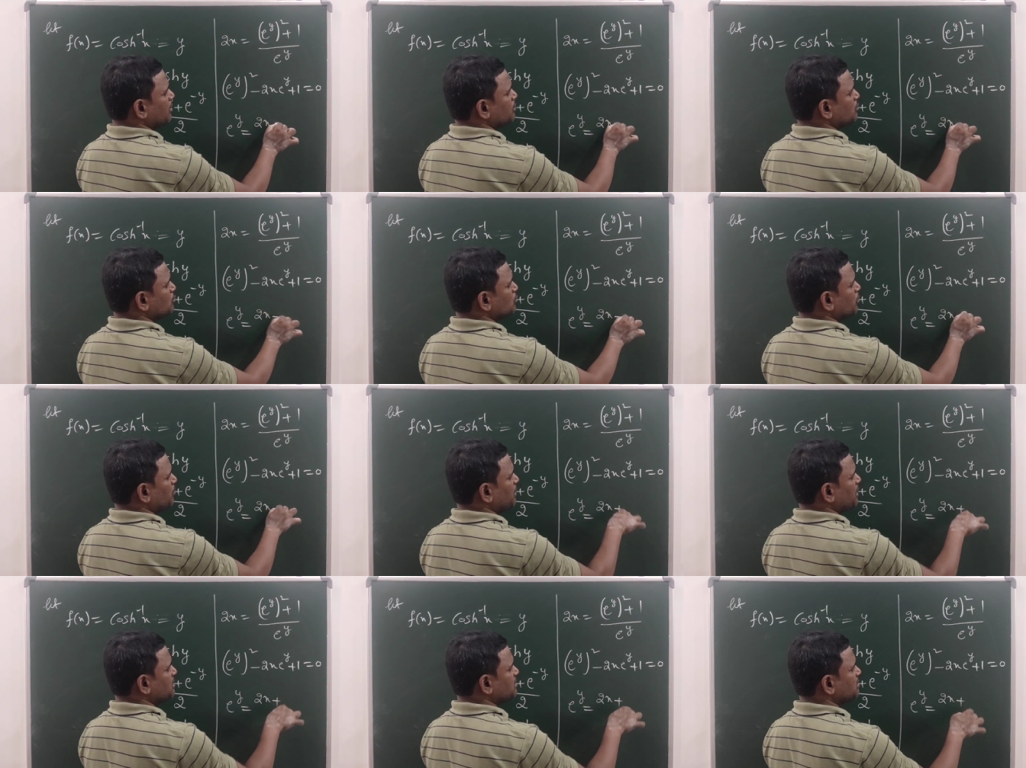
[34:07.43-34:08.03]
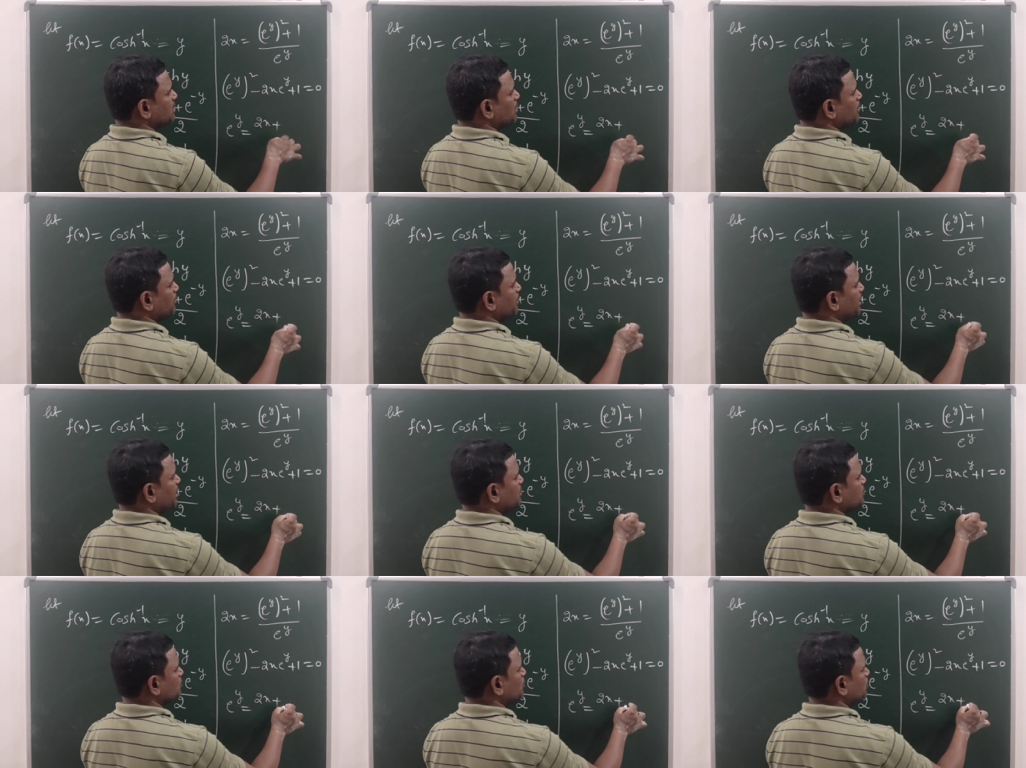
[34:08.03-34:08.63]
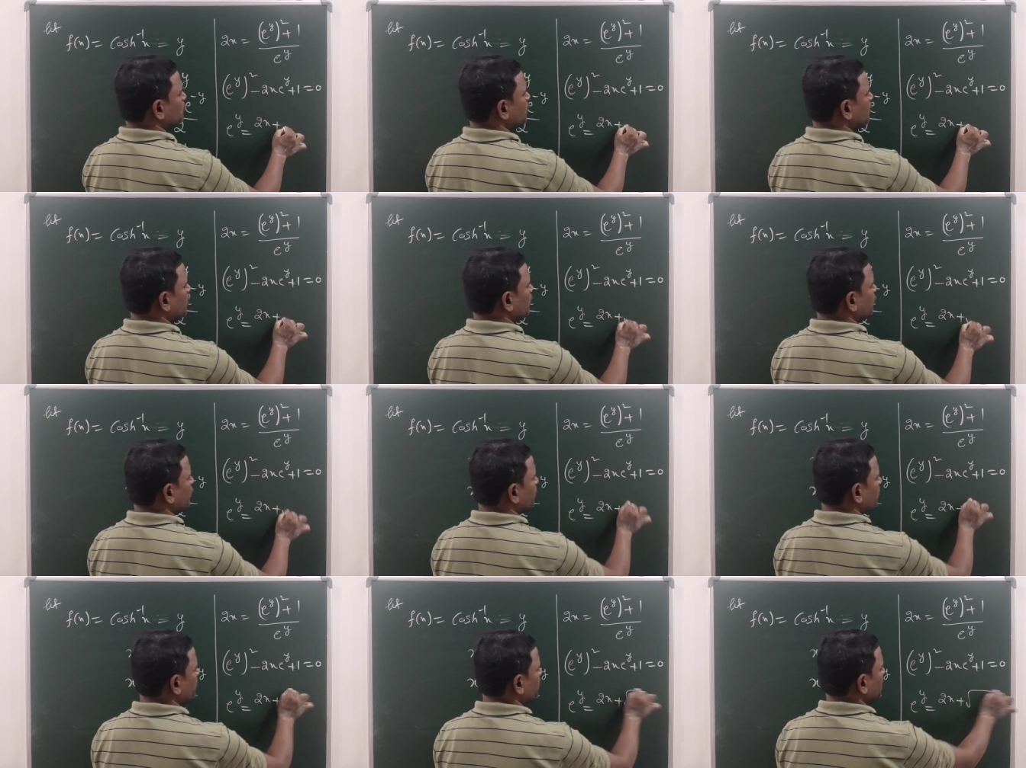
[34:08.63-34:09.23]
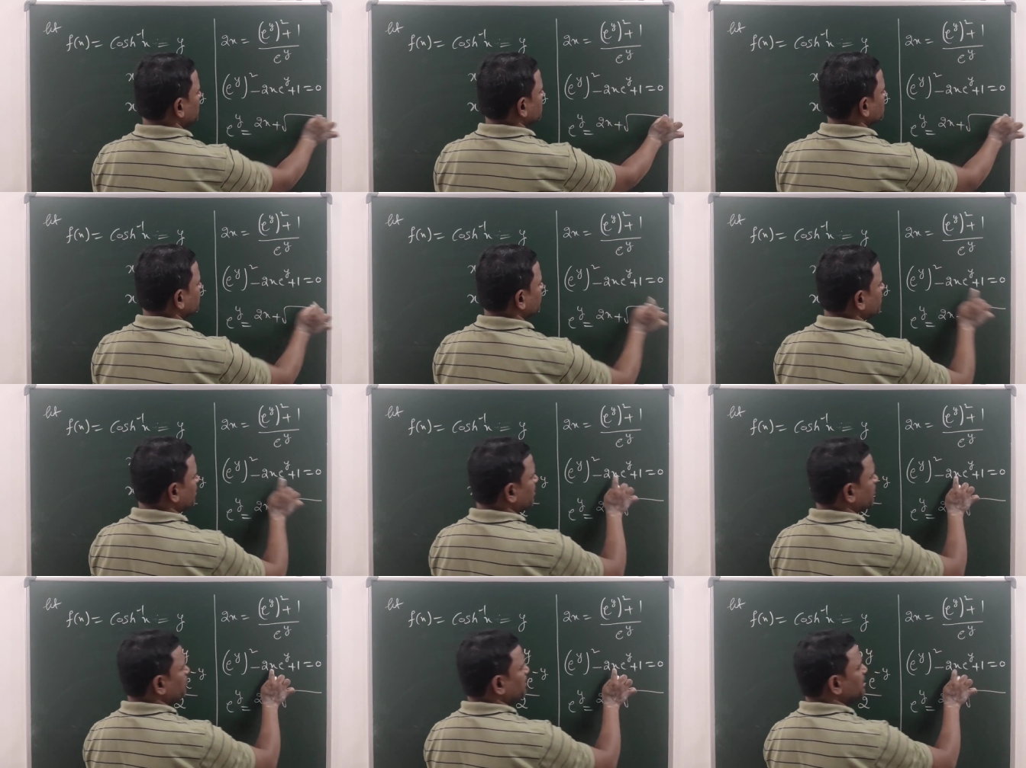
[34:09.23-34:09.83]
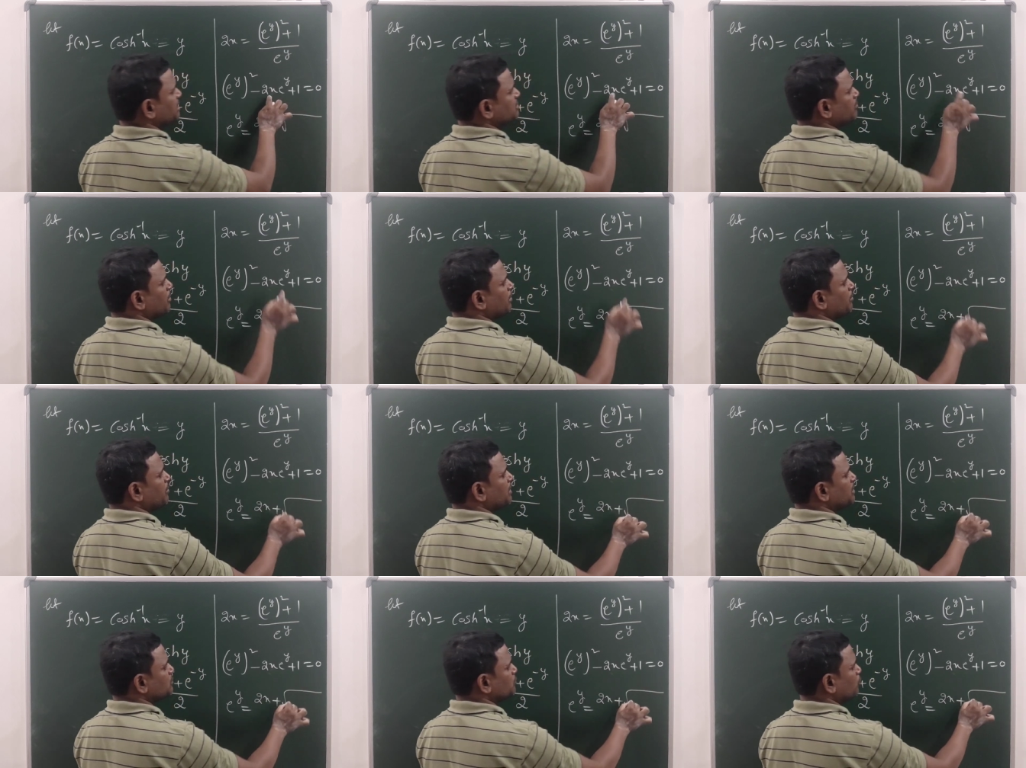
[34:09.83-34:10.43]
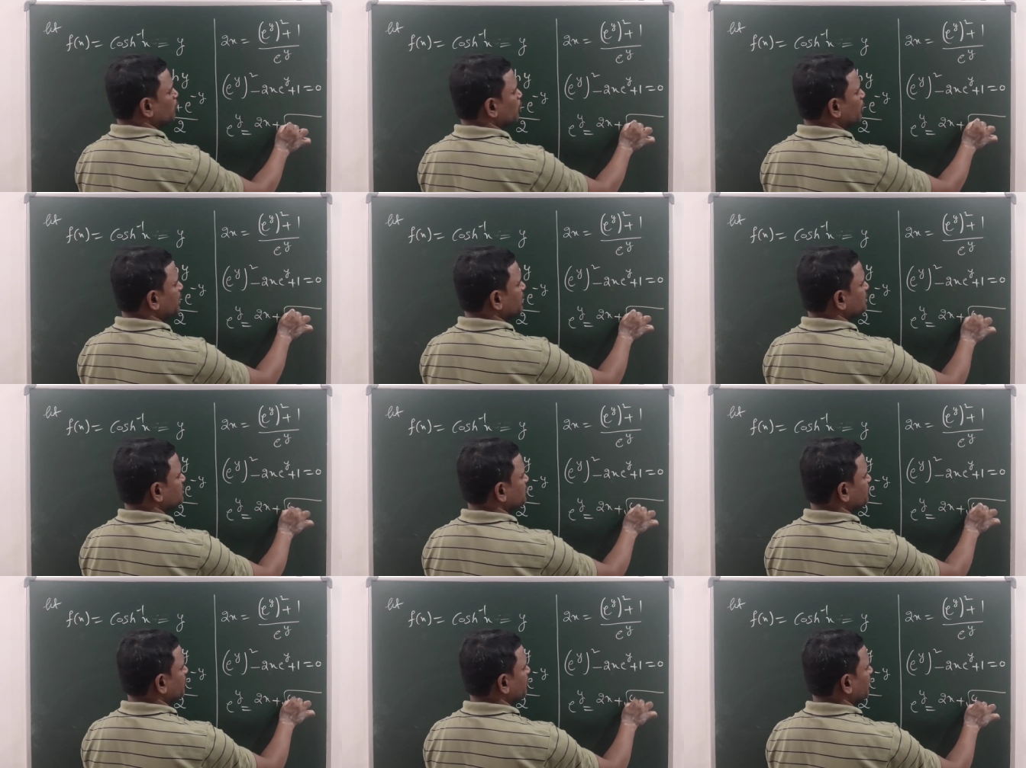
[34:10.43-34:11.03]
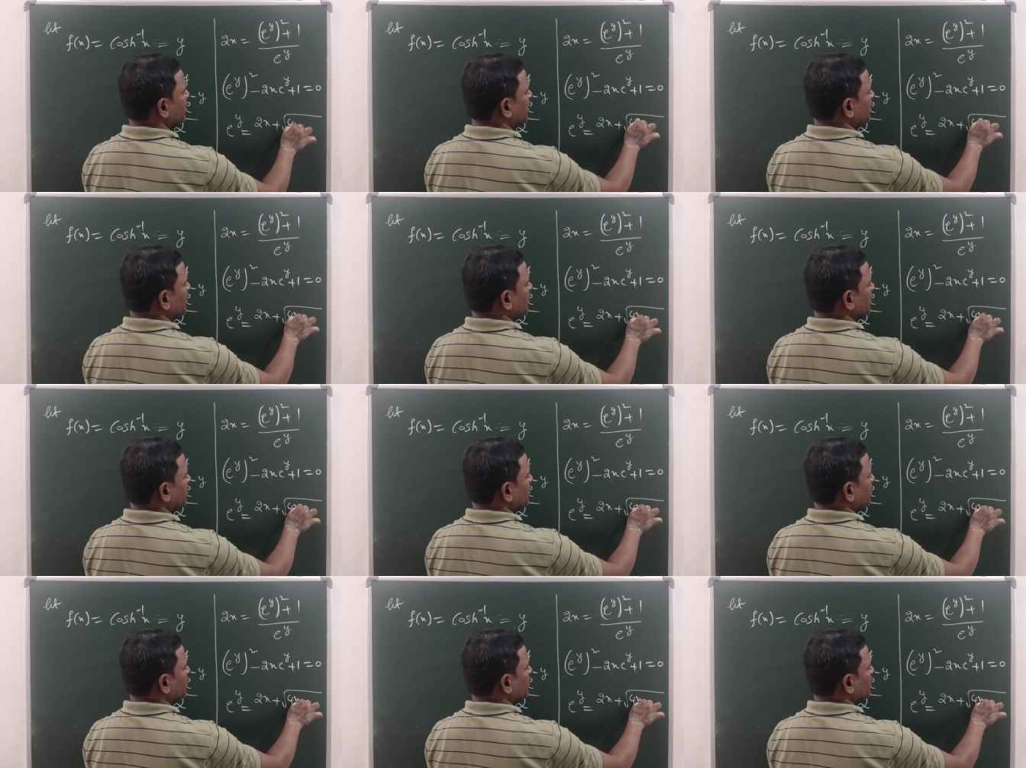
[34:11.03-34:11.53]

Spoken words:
So plus or minus root of b square. B square means 4x square